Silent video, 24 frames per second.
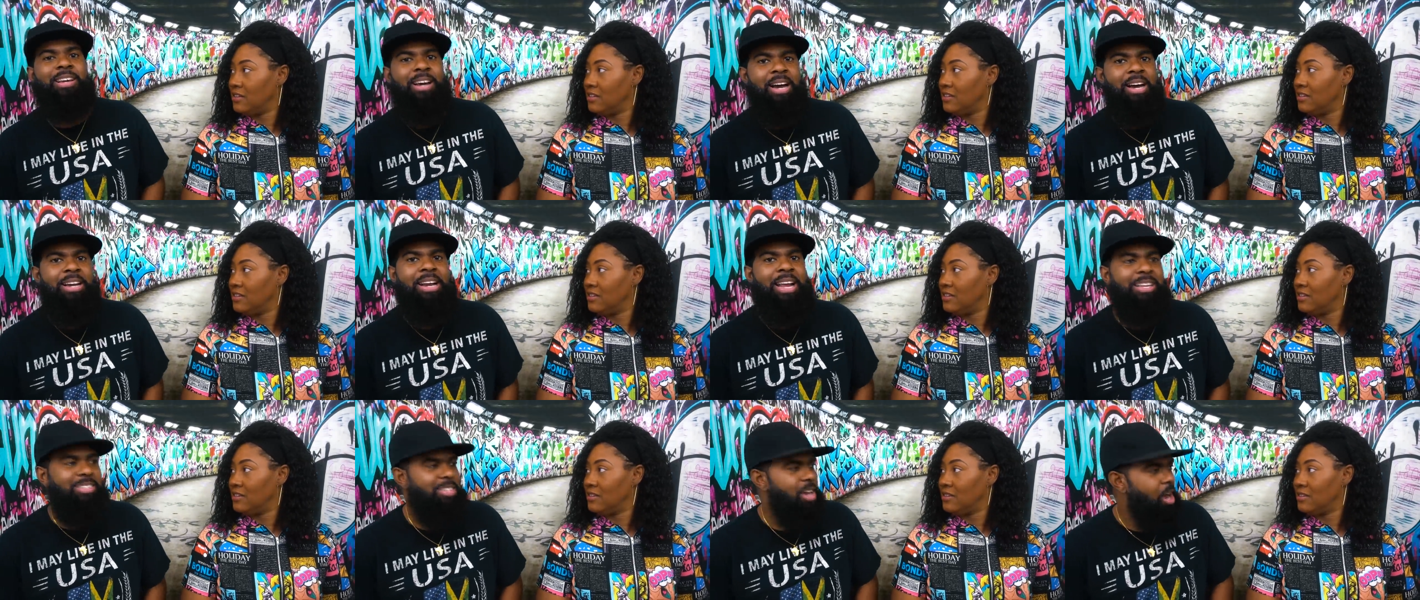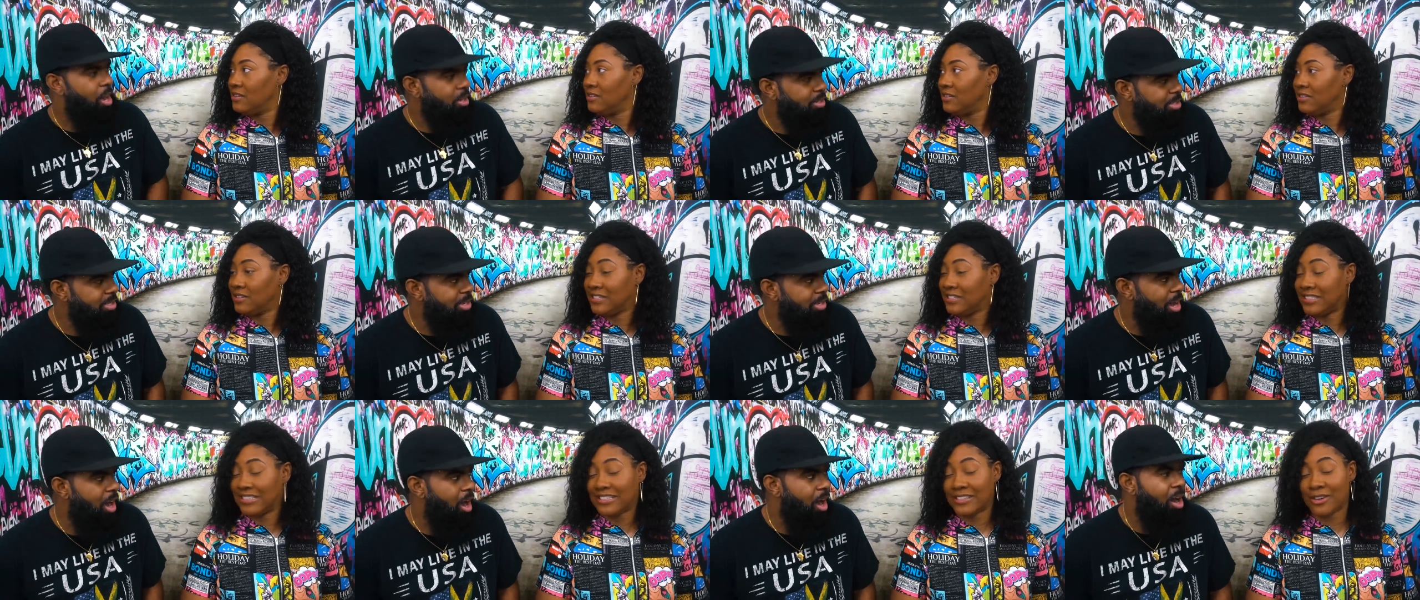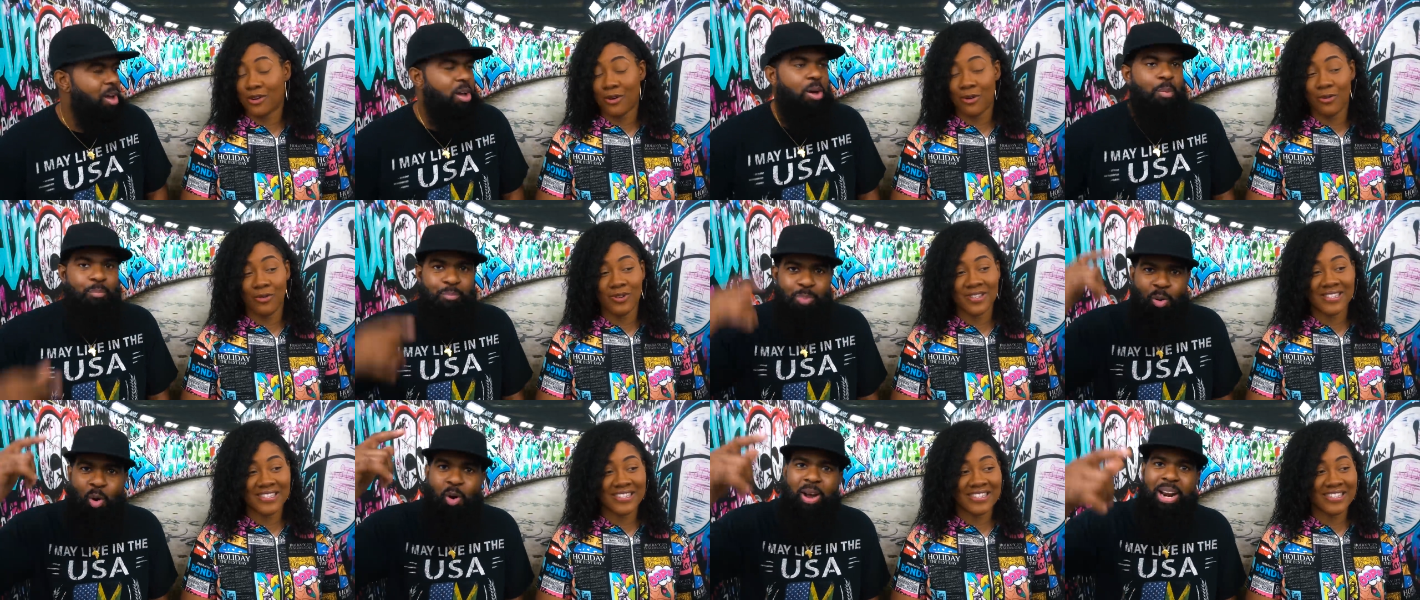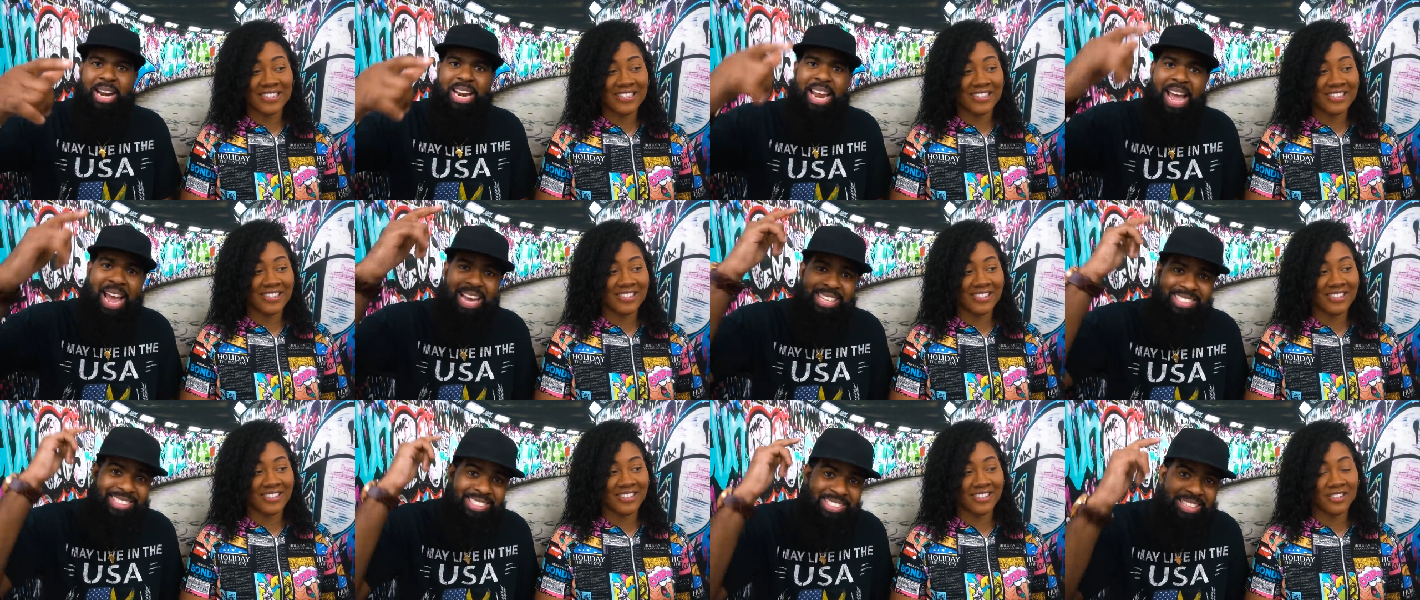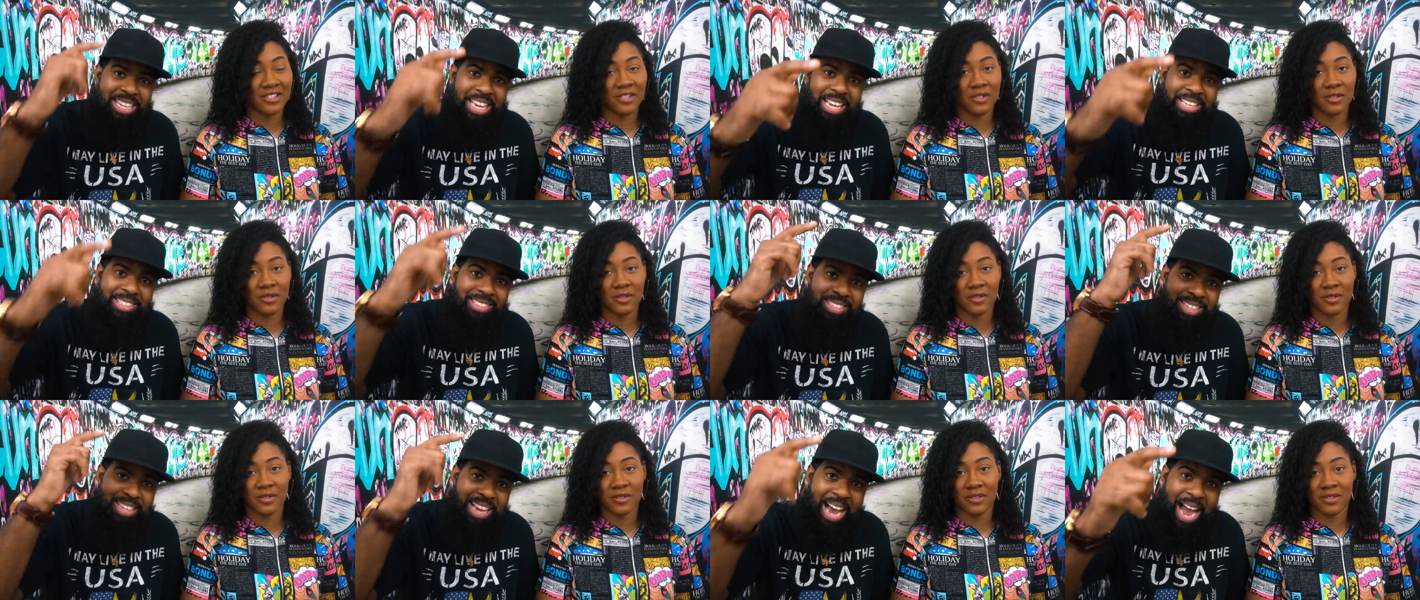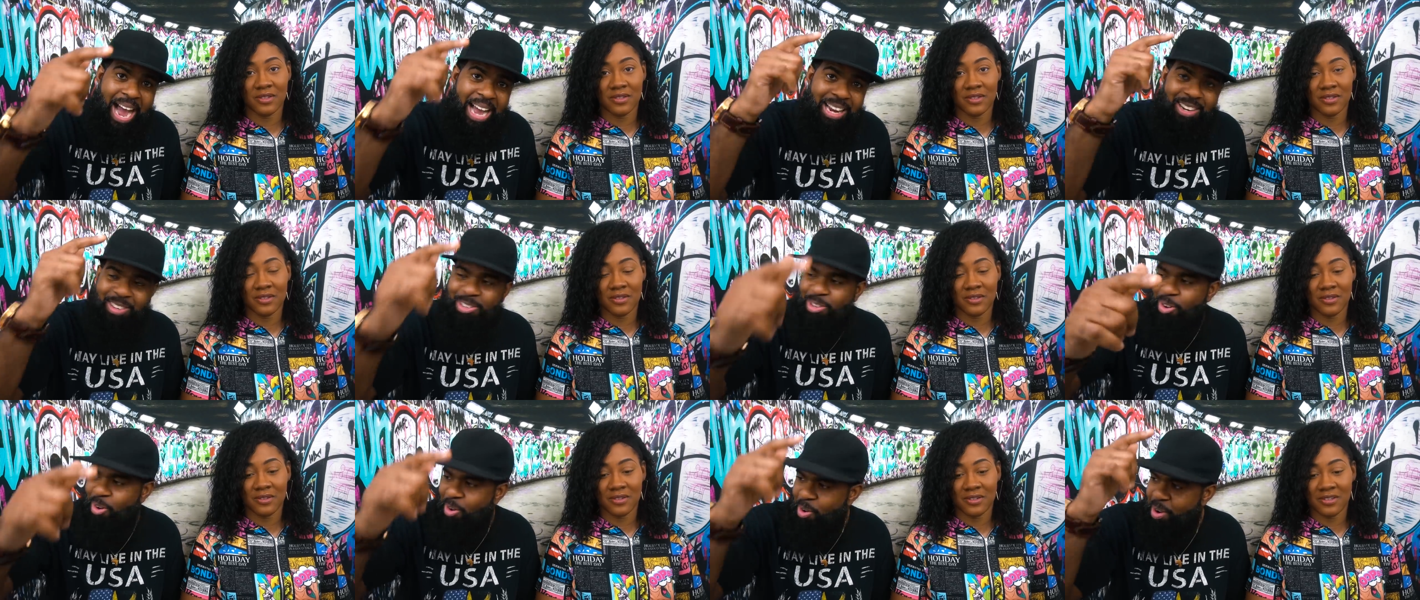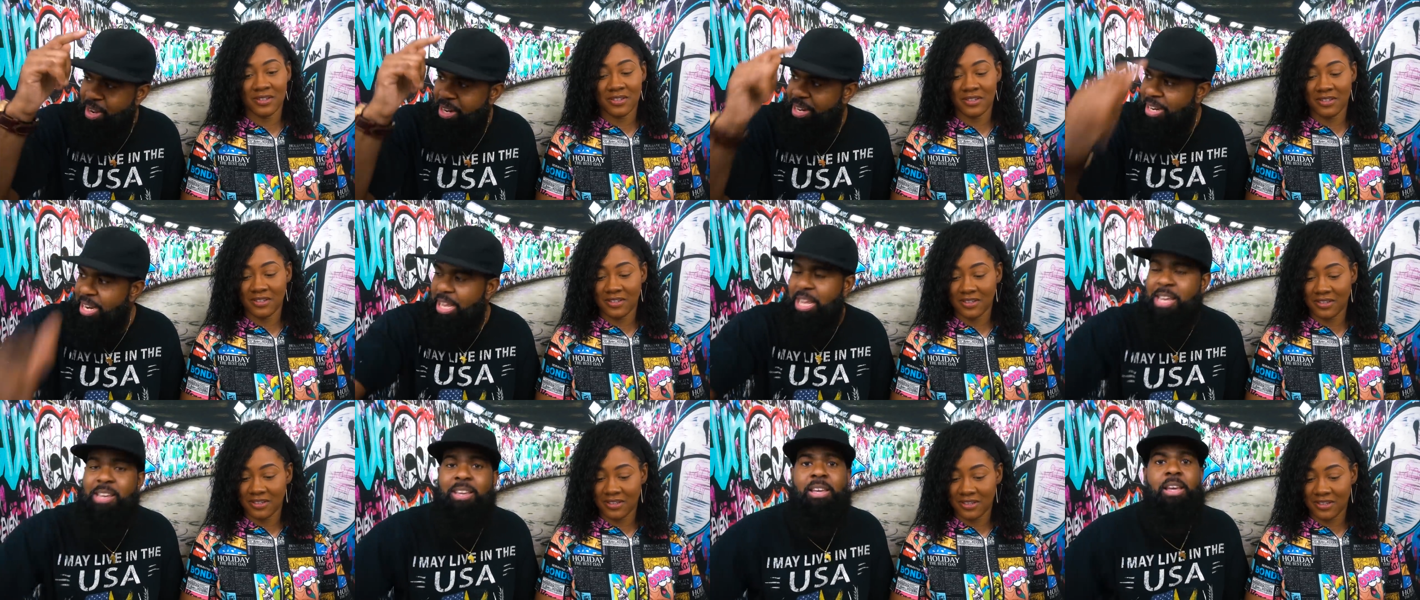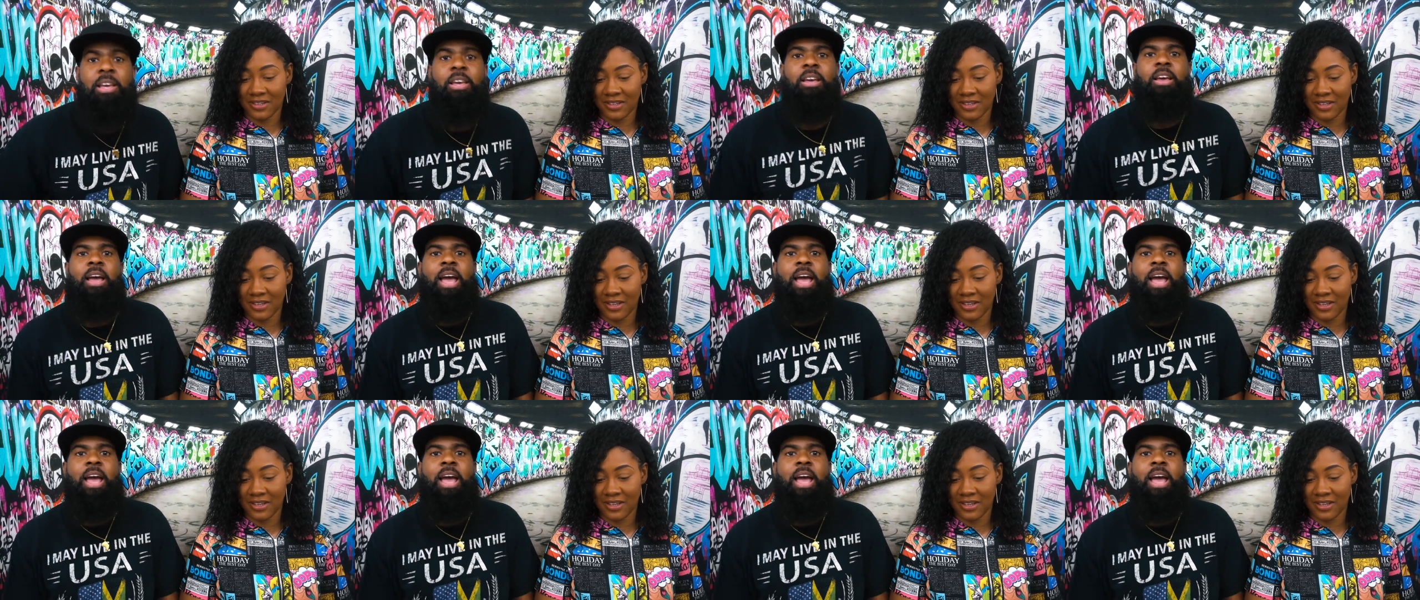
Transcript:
Speaker 1: gun that y'all saw pointing at Zeke's goddamn knee.